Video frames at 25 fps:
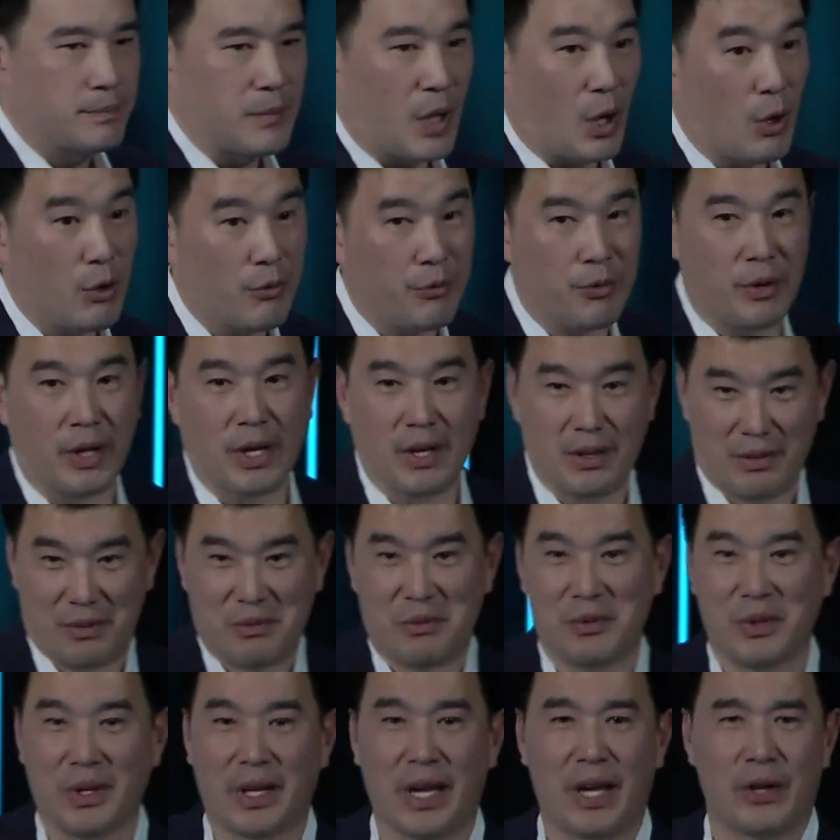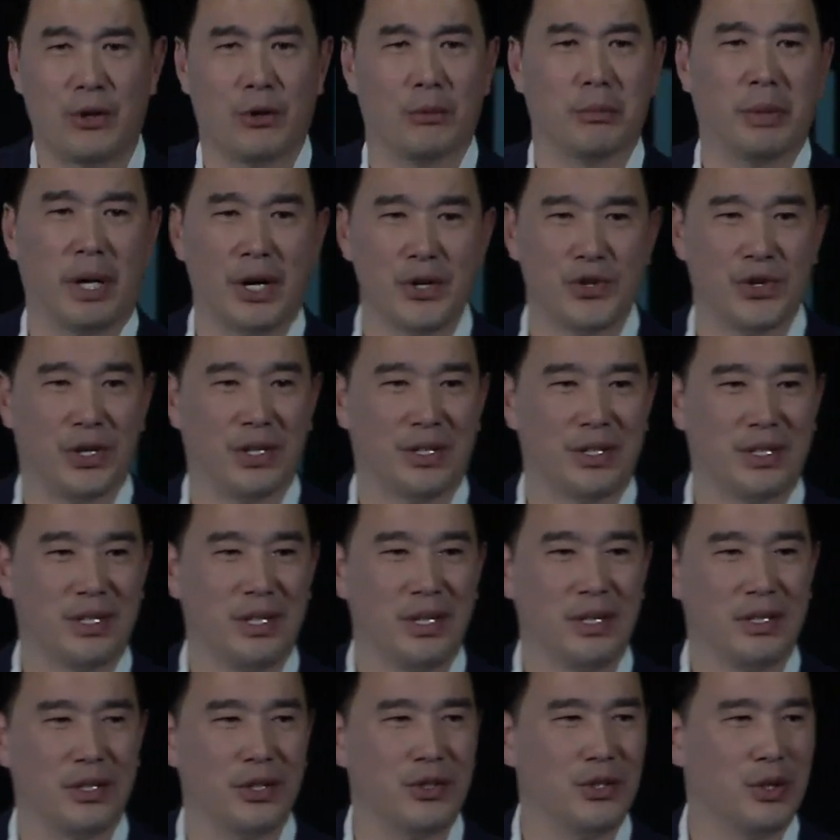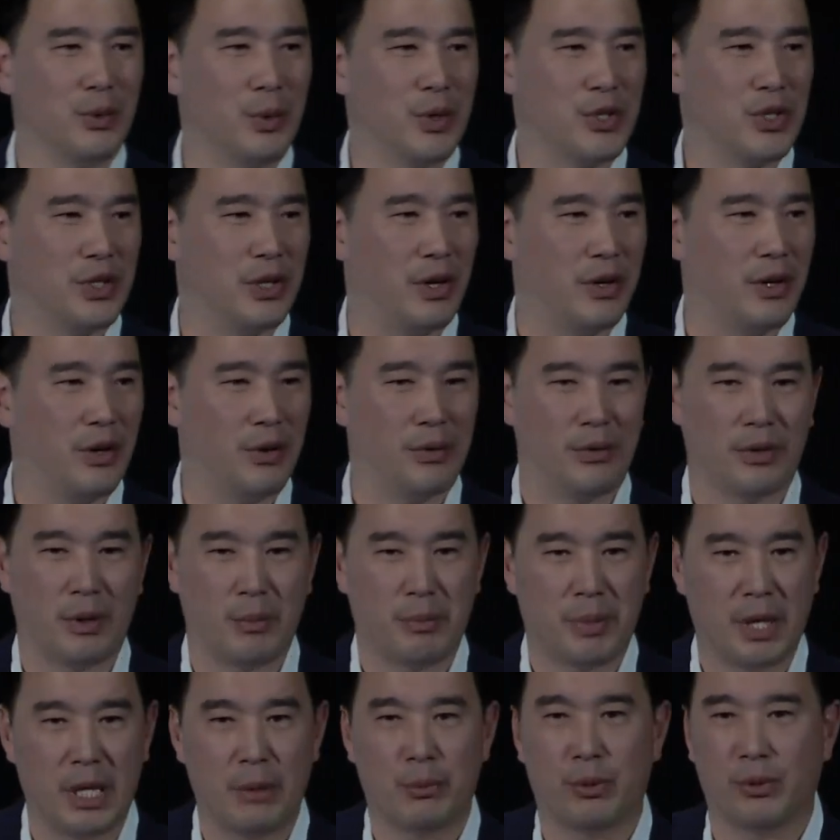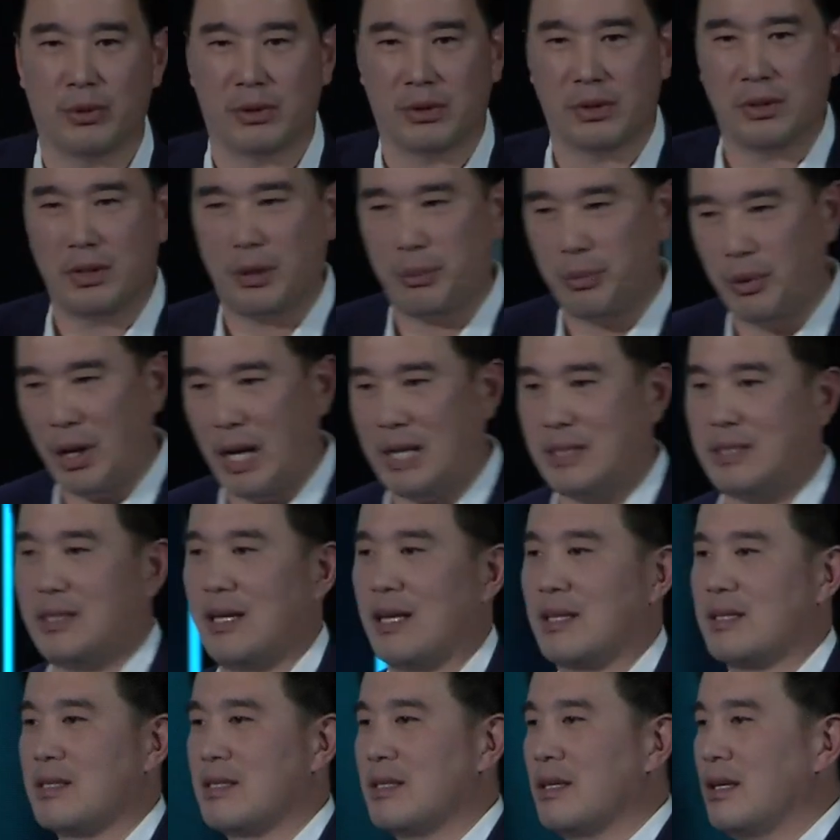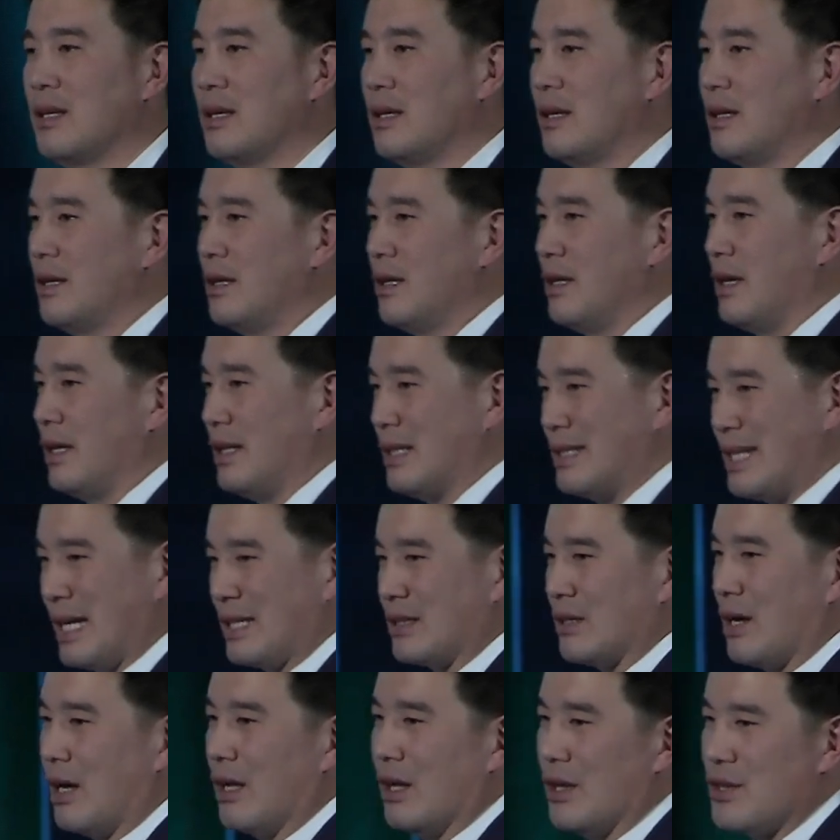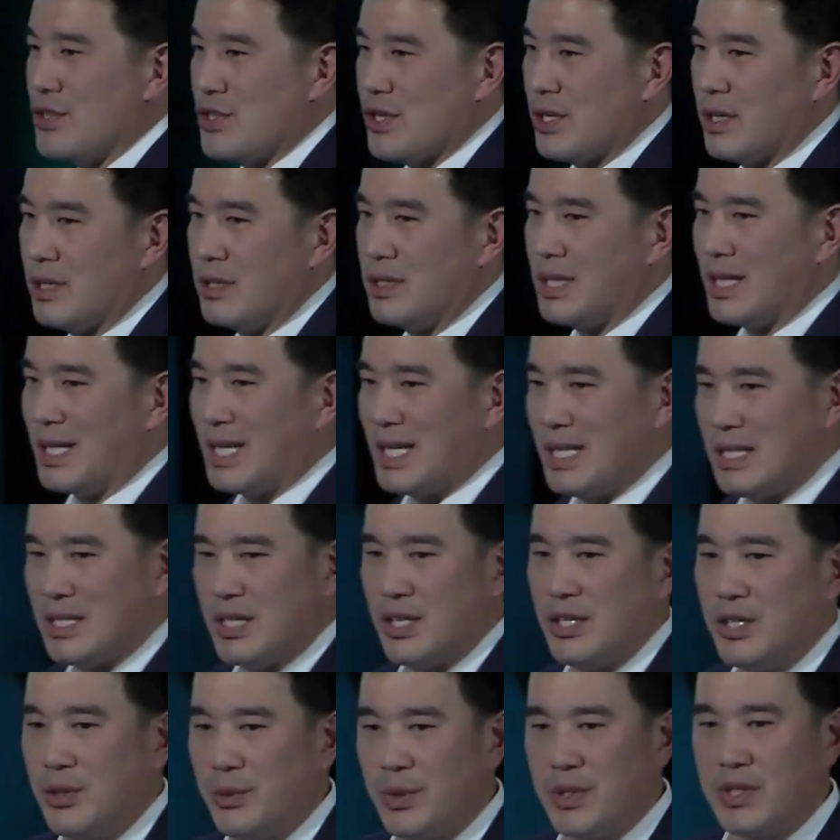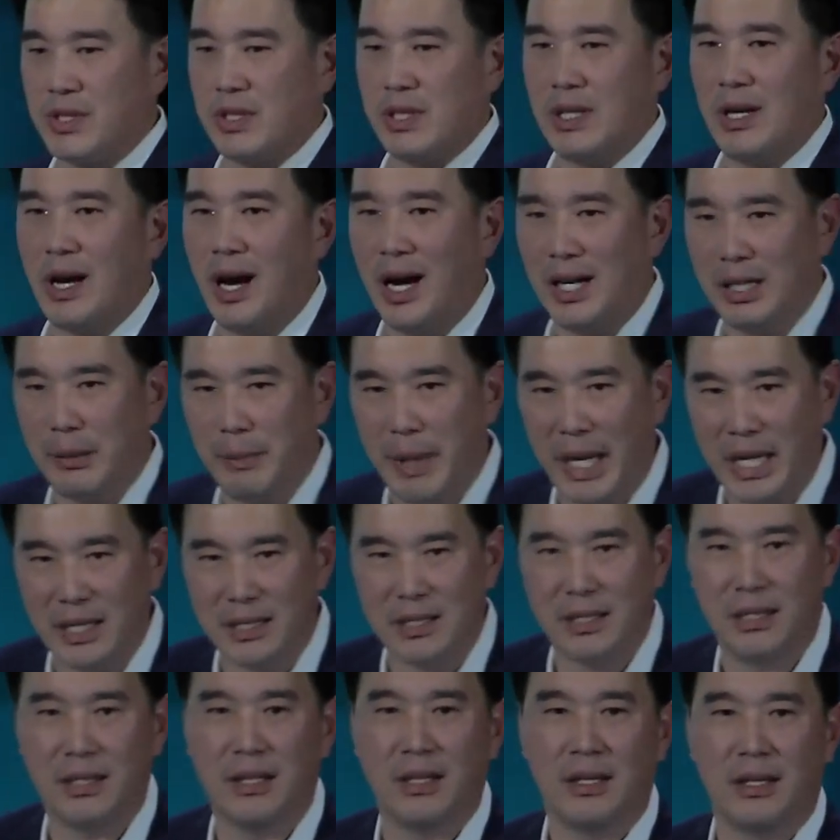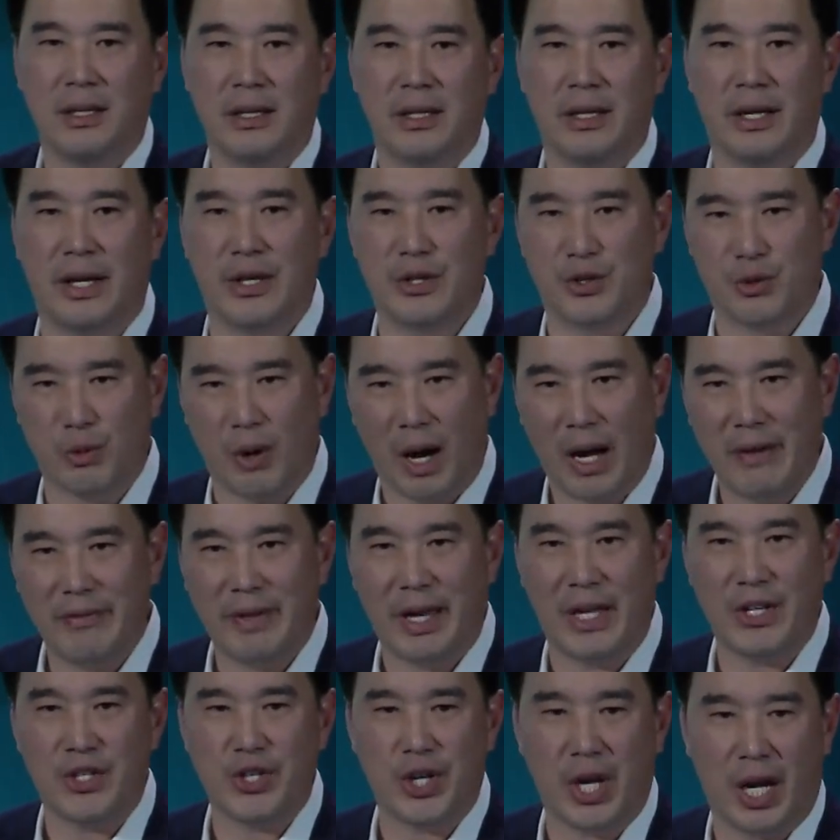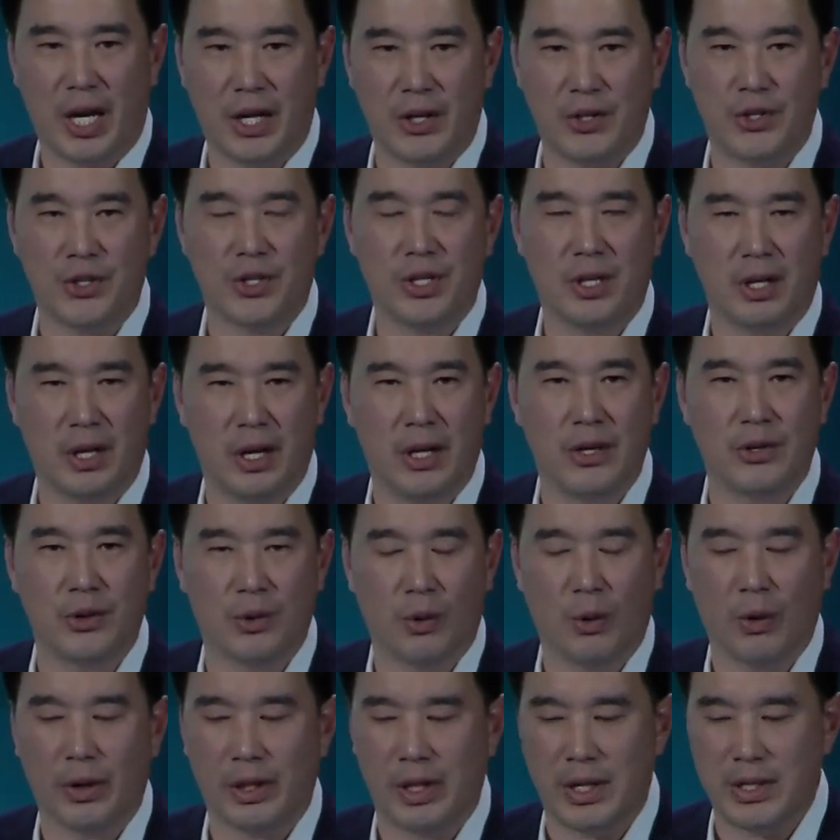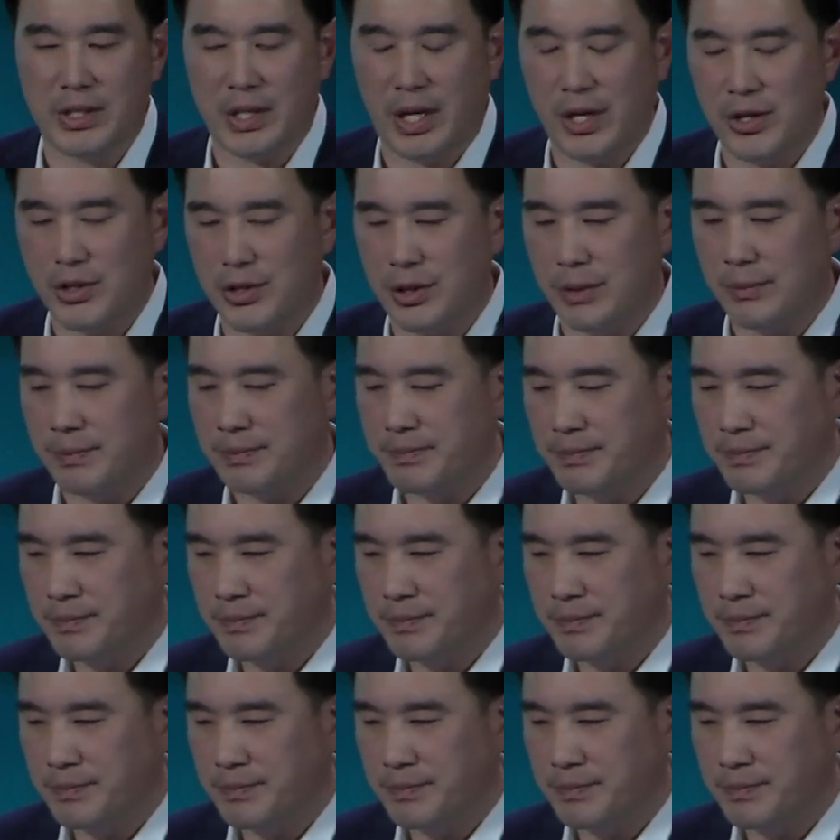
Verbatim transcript: And hopefully you get your budgets to do what you need to do, the people, the process, and the technology to continuously automate and drive that change in your organization.